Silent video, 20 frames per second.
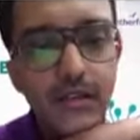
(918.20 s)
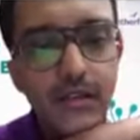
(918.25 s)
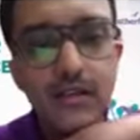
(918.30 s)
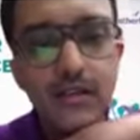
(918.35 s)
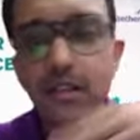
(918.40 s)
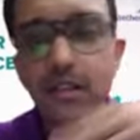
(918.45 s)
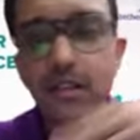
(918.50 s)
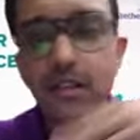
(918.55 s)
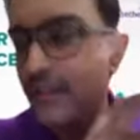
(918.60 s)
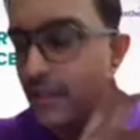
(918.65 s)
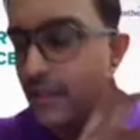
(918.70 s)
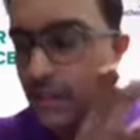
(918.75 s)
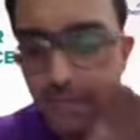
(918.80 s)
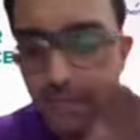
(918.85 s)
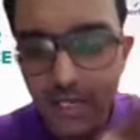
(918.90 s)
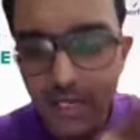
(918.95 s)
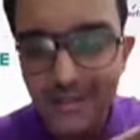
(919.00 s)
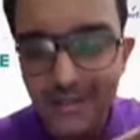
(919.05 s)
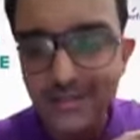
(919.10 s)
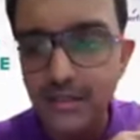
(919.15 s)
uh, either
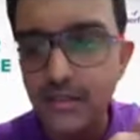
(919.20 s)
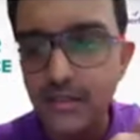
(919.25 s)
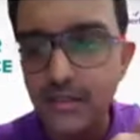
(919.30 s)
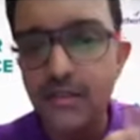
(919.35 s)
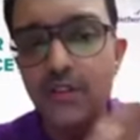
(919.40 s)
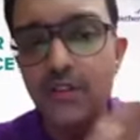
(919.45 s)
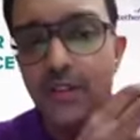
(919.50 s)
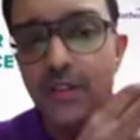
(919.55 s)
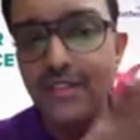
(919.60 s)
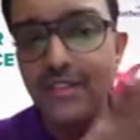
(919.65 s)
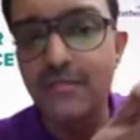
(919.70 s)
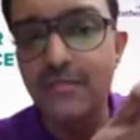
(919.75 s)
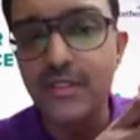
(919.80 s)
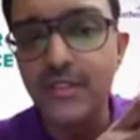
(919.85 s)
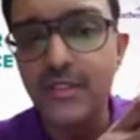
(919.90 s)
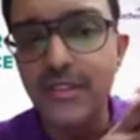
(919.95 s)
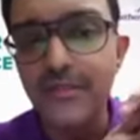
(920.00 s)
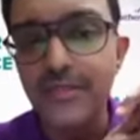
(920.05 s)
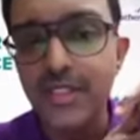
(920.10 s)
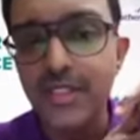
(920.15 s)
partners or
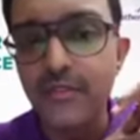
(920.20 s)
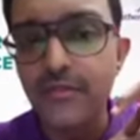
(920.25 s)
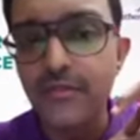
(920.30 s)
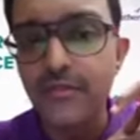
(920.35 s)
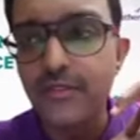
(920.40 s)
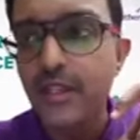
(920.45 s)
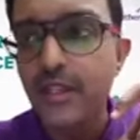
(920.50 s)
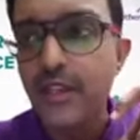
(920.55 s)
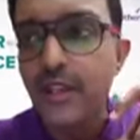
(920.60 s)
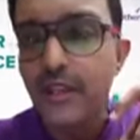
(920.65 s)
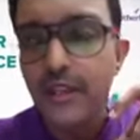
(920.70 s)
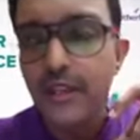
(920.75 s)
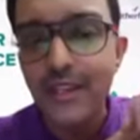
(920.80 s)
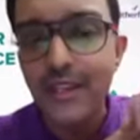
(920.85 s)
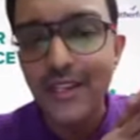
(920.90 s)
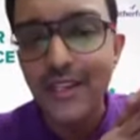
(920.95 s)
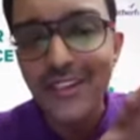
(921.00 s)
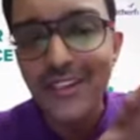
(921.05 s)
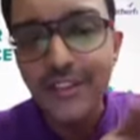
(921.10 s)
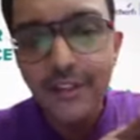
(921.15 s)
customers themselves
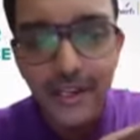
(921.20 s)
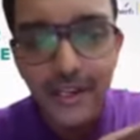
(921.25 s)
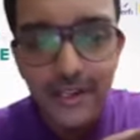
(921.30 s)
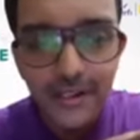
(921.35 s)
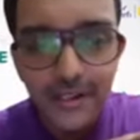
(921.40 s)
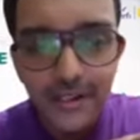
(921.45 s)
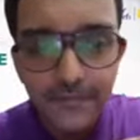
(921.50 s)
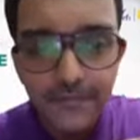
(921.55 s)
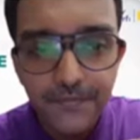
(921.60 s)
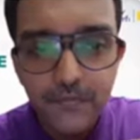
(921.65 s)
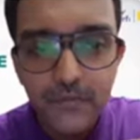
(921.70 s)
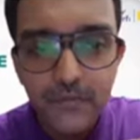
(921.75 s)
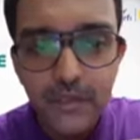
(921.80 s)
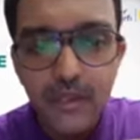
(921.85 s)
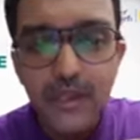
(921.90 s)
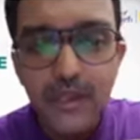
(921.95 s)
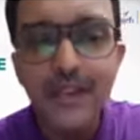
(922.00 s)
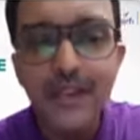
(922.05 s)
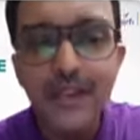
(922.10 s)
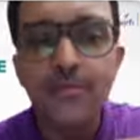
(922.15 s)
can integrate
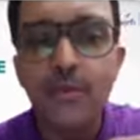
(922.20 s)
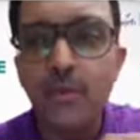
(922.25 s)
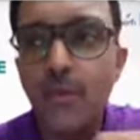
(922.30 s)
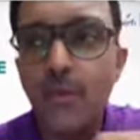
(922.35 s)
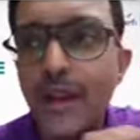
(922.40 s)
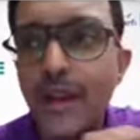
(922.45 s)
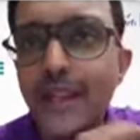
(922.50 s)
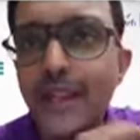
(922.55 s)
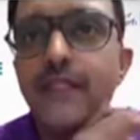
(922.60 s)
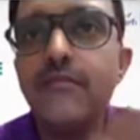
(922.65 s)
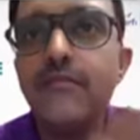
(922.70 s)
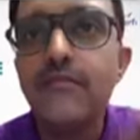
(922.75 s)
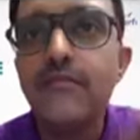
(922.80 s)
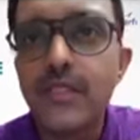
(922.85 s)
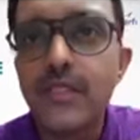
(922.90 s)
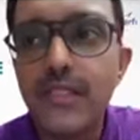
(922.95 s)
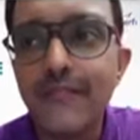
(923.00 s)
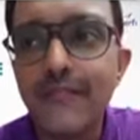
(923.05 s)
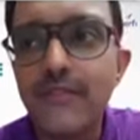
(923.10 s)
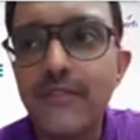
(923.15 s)
and provide
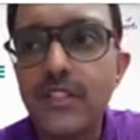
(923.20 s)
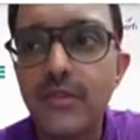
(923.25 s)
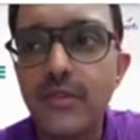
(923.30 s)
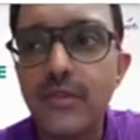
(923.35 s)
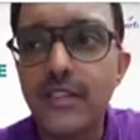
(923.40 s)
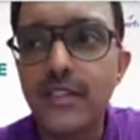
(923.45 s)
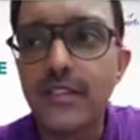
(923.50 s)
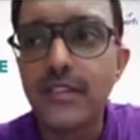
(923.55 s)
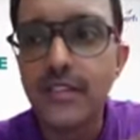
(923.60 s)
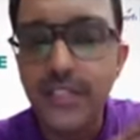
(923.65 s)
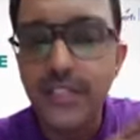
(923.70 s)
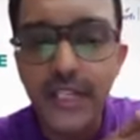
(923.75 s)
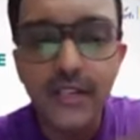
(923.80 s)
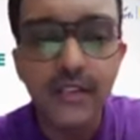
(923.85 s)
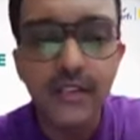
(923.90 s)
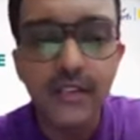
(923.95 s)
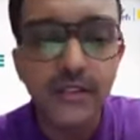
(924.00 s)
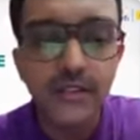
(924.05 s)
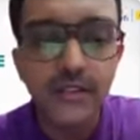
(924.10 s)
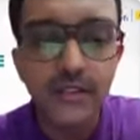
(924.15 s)
self-services
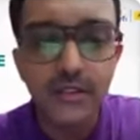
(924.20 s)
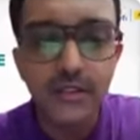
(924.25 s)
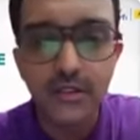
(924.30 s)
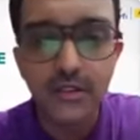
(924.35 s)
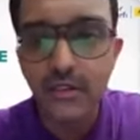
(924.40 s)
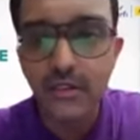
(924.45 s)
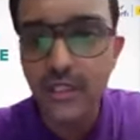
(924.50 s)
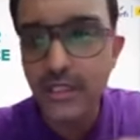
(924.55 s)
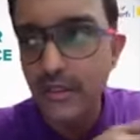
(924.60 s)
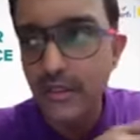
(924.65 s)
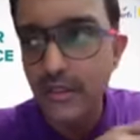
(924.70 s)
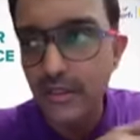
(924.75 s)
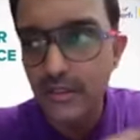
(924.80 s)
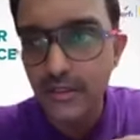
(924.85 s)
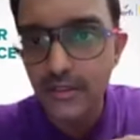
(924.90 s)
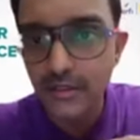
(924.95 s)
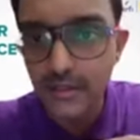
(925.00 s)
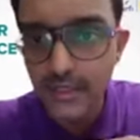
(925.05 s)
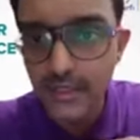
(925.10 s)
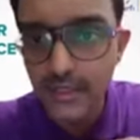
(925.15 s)
channels on the
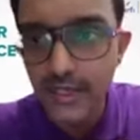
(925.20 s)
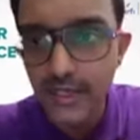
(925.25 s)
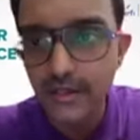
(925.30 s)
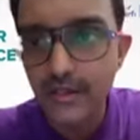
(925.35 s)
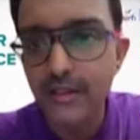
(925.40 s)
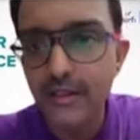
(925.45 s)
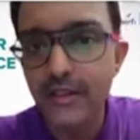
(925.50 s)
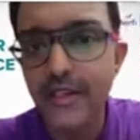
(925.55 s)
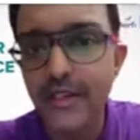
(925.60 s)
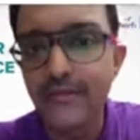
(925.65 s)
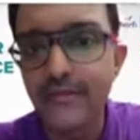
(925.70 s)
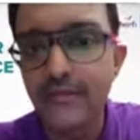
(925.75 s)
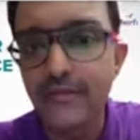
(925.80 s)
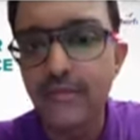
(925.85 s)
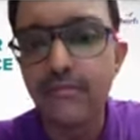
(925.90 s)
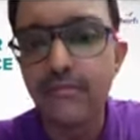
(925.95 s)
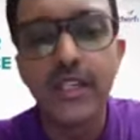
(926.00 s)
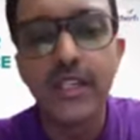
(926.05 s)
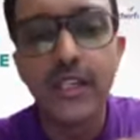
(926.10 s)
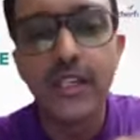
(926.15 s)
digital side, right?
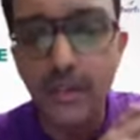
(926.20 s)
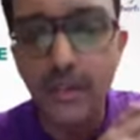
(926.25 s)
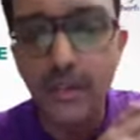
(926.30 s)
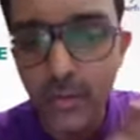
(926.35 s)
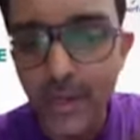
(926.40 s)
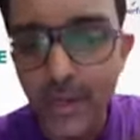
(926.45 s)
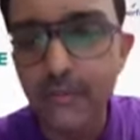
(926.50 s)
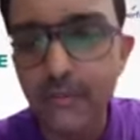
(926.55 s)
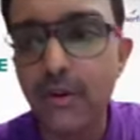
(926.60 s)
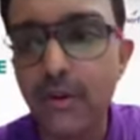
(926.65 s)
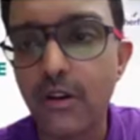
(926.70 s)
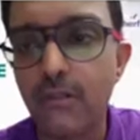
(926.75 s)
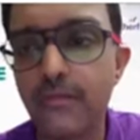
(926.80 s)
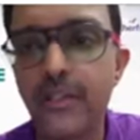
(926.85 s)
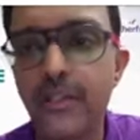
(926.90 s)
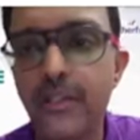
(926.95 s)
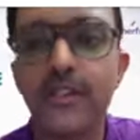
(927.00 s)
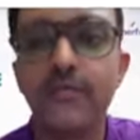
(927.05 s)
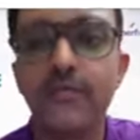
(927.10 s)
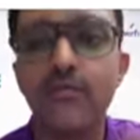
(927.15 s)
Be it web or be it